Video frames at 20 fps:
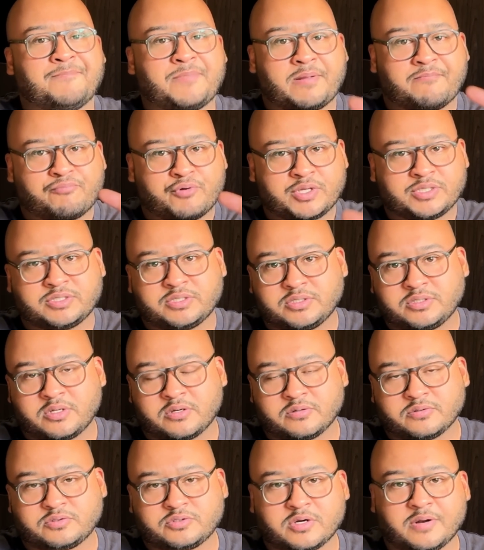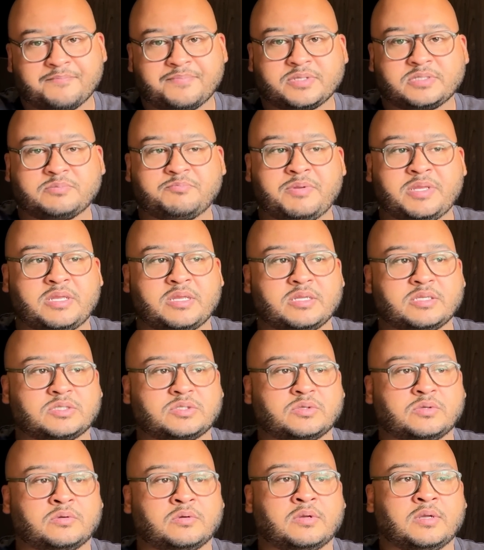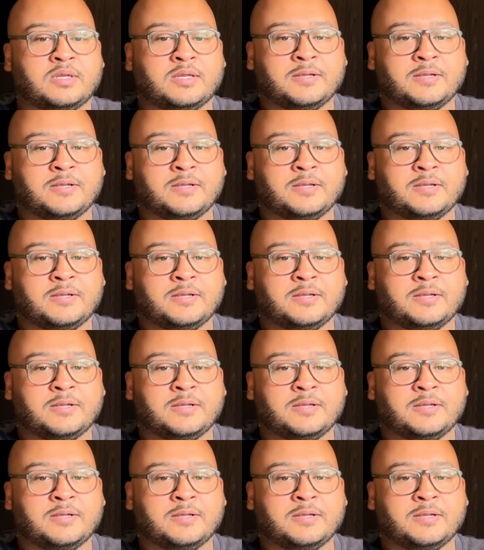that President Donald Trump is speaking to,